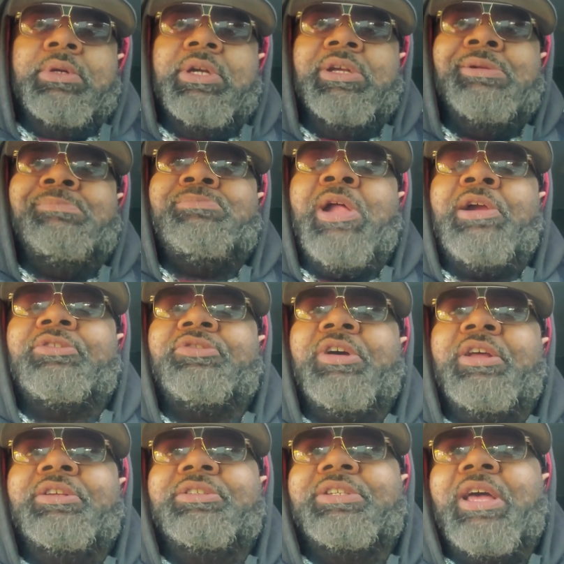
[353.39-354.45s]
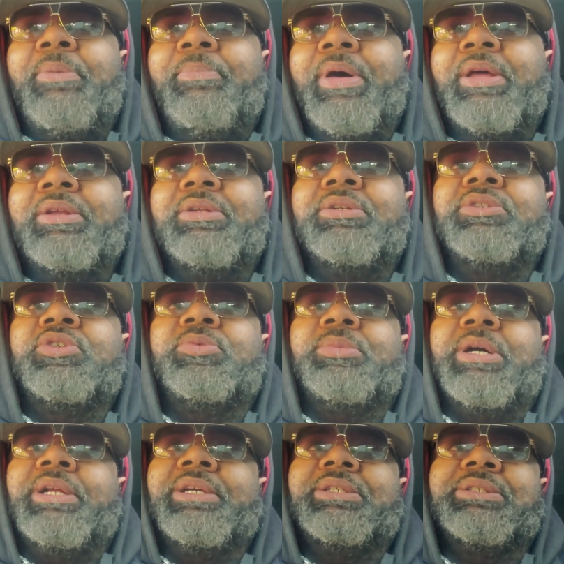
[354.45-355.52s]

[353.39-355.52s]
And I'm not trying to say I'm better than nobody,